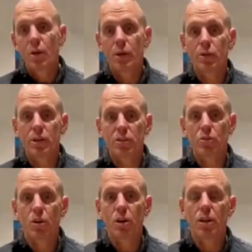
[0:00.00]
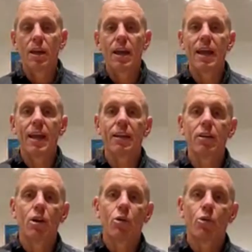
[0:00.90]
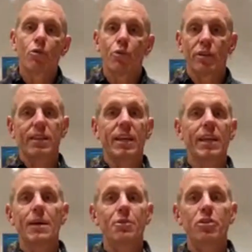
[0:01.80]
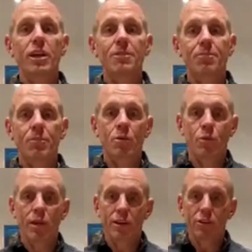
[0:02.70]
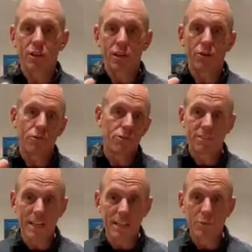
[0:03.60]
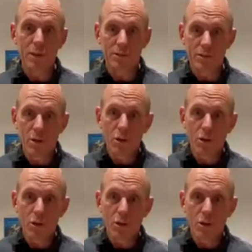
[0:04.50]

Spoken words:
We're doing a squat and we're standing up straight. We're going to go, the standard one is